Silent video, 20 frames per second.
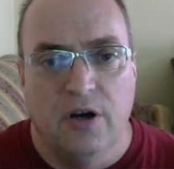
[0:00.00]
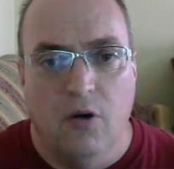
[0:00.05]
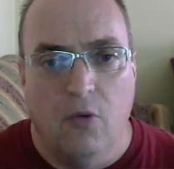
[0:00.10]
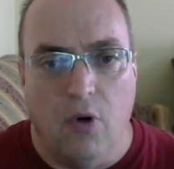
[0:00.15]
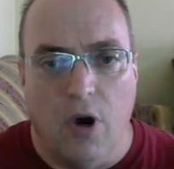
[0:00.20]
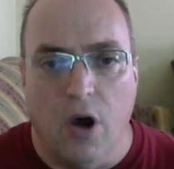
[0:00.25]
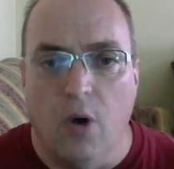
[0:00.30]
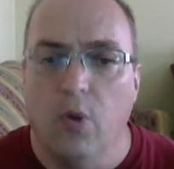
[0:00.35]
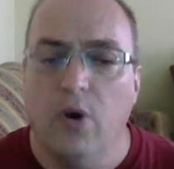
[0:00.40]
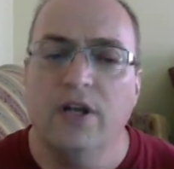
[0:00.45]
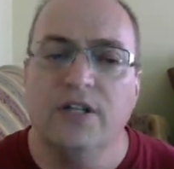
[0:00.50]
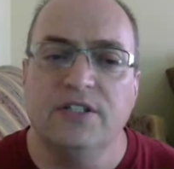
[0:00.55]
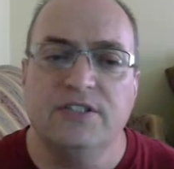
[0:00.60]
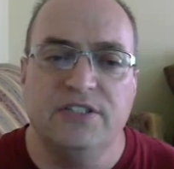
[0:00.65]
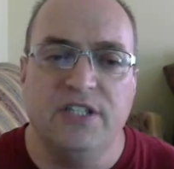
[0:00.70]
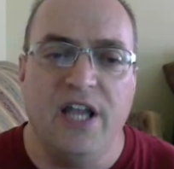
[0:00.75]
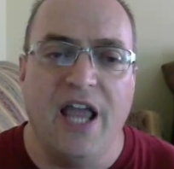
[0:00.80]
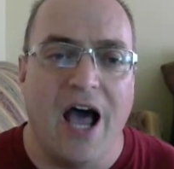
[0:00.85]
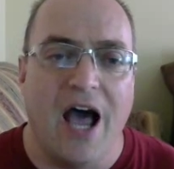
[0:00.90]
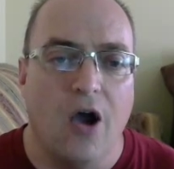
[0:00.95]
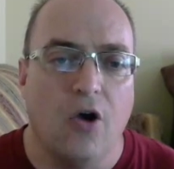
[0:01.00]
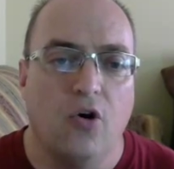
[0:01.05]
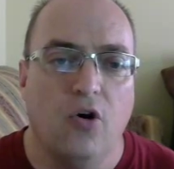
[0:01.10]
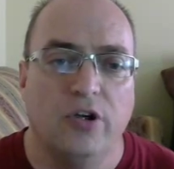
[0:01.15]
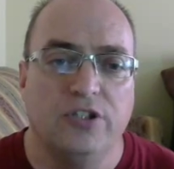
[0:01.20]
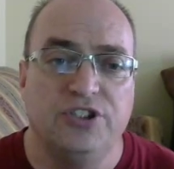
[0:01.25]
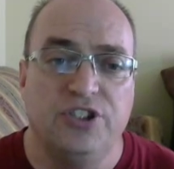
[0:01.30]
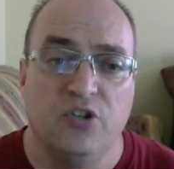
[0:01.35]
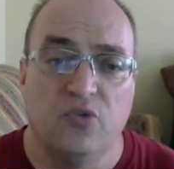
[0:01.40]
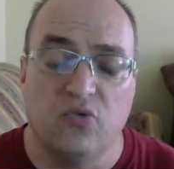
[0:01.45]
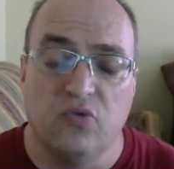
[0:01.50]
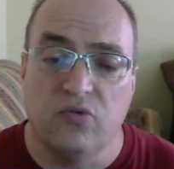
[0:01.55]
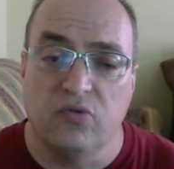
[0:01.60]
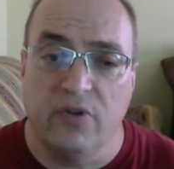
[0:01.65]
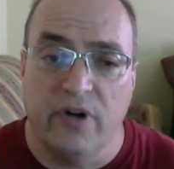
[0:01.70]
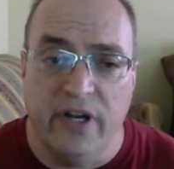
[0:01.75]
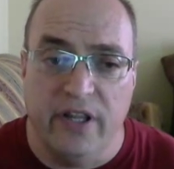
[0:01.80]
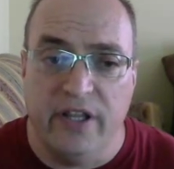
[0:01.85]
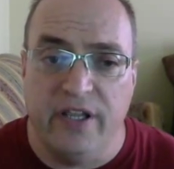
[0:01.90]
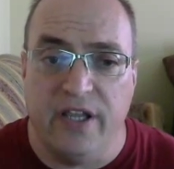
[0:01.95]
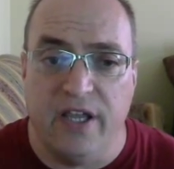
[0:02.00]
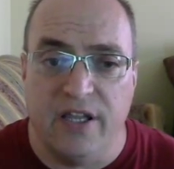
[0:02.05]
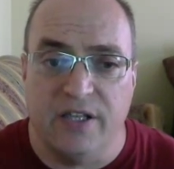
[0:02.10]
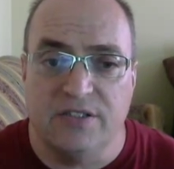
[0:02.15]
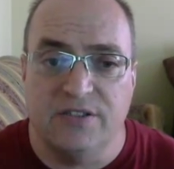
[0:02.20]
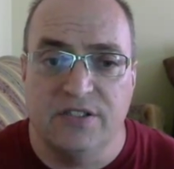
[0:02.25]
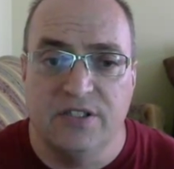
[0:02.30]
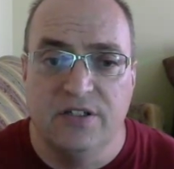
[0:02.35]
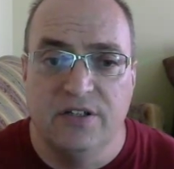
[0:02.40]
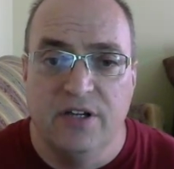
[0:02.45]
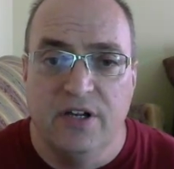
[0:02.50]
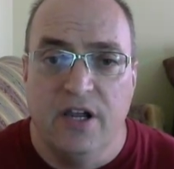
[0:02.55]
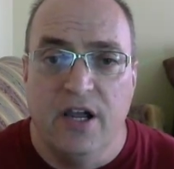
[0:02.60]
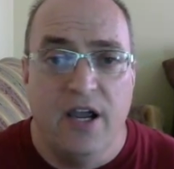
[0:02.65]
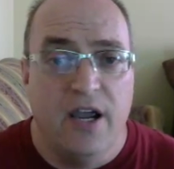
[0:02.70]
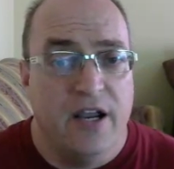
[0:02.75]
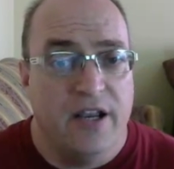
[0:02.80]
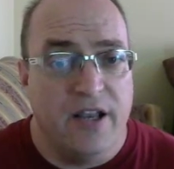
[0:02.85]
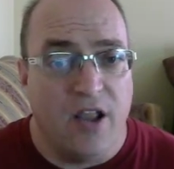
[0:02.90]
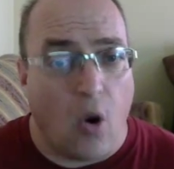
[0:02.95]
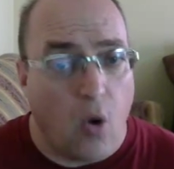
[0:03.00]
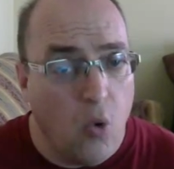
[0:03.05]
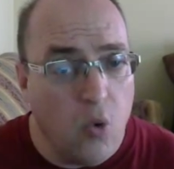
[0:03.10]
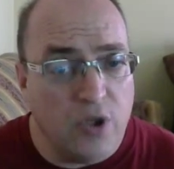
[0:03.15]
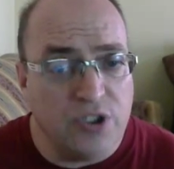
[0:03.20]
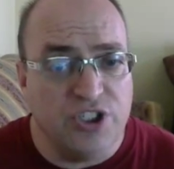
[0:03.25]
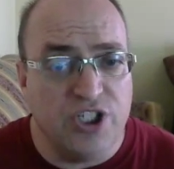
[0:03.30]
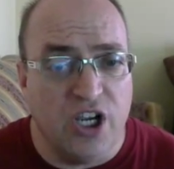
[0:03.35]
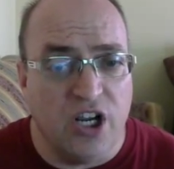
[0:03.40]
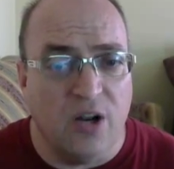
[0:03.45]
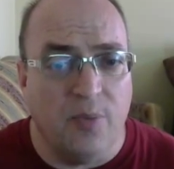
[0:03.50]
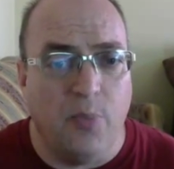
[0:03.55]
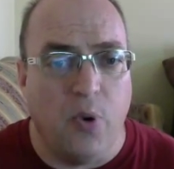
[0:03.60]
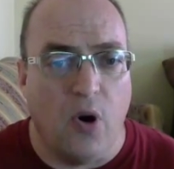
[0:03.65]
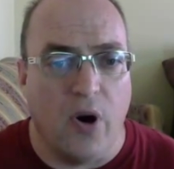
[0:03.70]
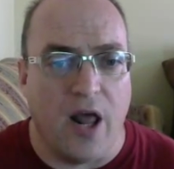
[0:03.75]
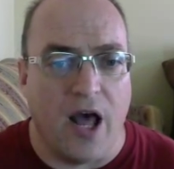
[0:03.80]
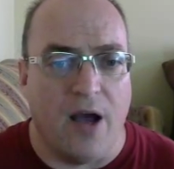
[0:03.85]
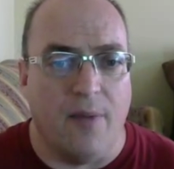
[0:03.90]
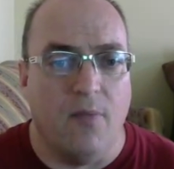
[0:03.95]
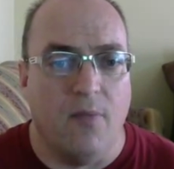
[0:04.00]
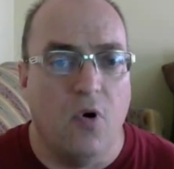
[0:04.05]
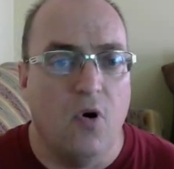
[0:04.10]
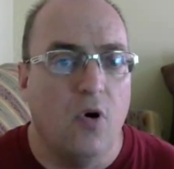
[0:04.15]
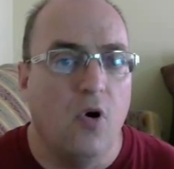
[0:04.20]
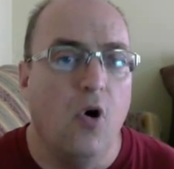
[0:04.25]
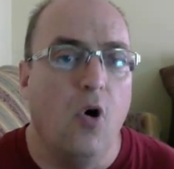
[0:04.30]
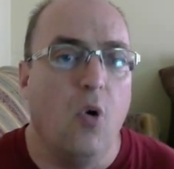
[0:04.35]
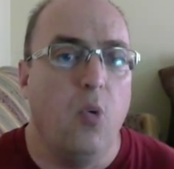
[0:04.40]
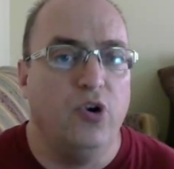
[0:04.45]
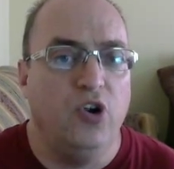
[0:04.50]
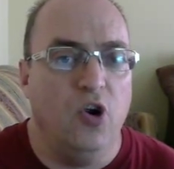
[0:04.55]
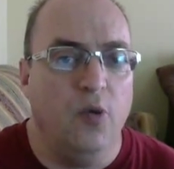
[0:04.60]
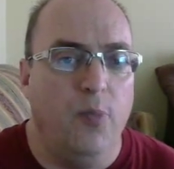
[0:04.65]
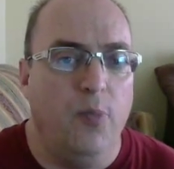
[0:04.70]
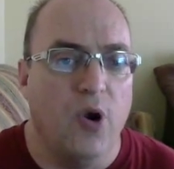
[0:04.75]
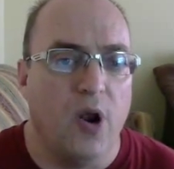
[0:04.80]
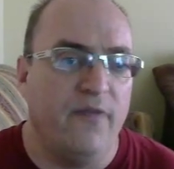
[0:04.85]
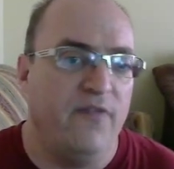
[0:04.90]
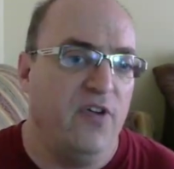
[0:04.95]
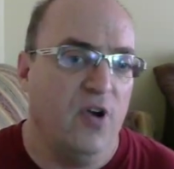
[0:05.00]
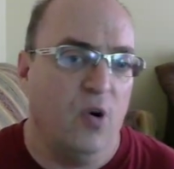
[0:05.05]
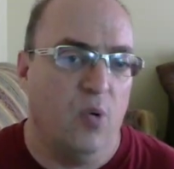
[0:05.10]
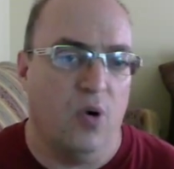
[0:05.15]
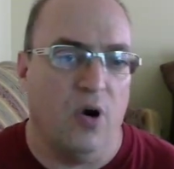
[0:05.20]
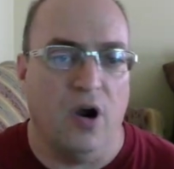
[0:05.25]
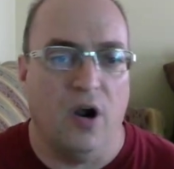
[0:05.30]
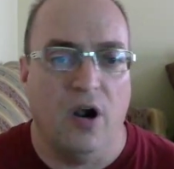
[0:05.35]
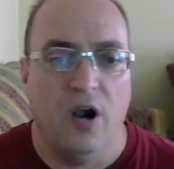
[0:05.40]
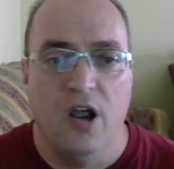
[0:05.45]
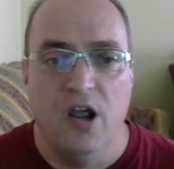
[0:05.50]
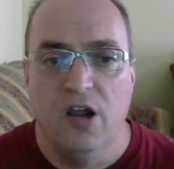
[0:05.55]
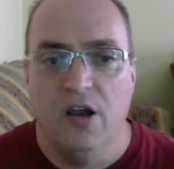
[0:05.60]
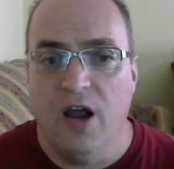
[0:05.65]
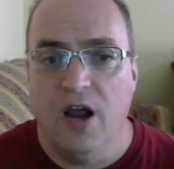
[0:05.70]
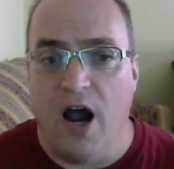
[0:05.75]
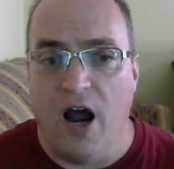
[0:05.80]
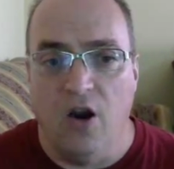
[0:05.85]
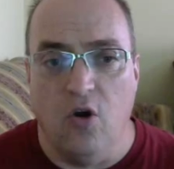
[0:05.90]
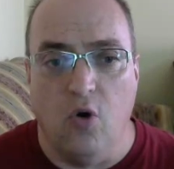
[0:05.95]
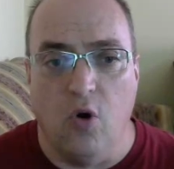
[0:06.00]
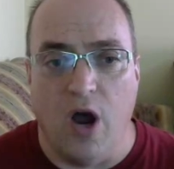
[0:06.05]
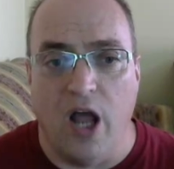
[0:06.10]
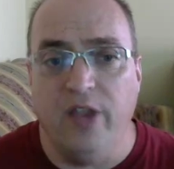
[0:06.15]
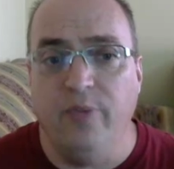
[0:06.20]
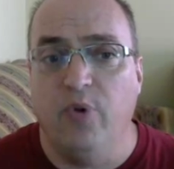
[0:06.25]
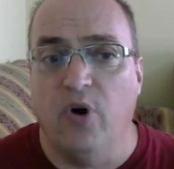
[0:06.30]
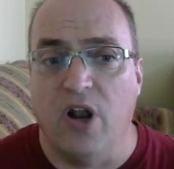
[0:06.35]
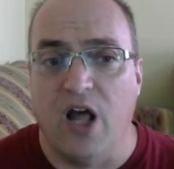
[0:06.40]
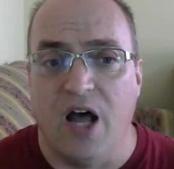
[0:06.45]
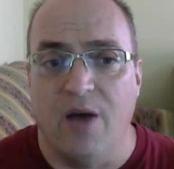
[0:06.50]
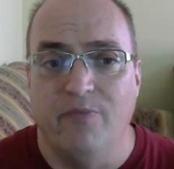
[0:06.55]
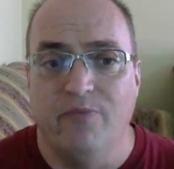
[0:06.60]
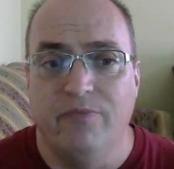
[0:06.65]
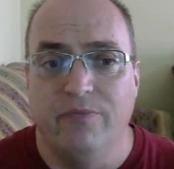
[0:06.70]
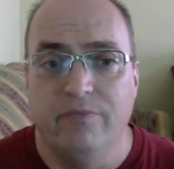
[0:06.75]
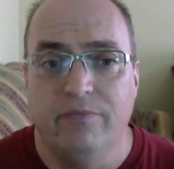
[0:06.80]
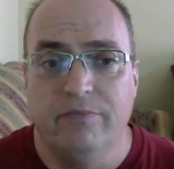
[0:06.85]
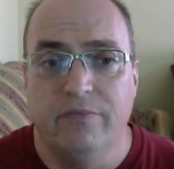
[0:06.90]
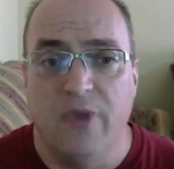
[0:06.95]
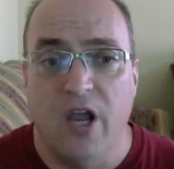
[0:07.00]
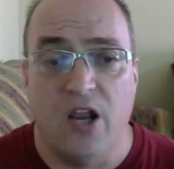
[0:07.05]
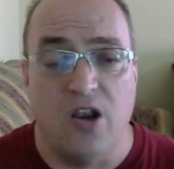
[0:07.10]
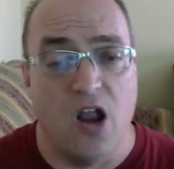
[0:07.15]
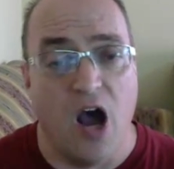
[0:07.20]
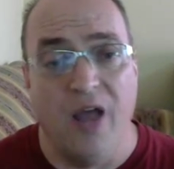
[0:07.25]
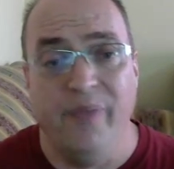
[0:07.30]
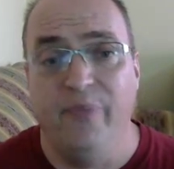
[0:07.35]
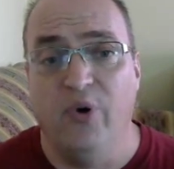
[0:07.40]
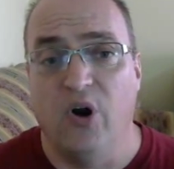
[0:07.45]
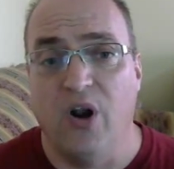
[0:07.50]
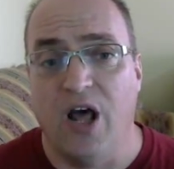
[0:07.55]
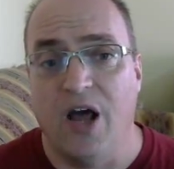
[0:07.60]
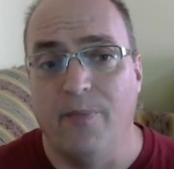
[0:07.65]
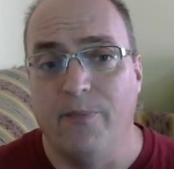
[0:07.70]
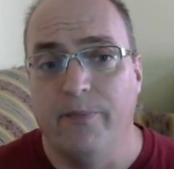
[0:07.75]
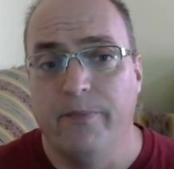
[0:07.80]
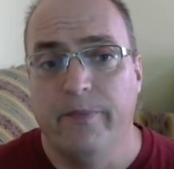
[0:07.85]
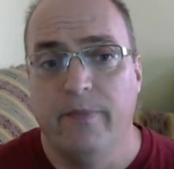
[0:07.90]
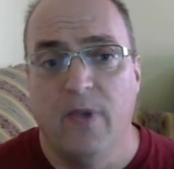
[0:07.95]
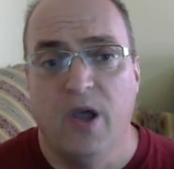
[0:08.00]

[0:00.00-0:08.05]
Well, we're going to see how good she really is. Who is she going to put up? Who would you put up if you were her? And who I'd put up and not put up.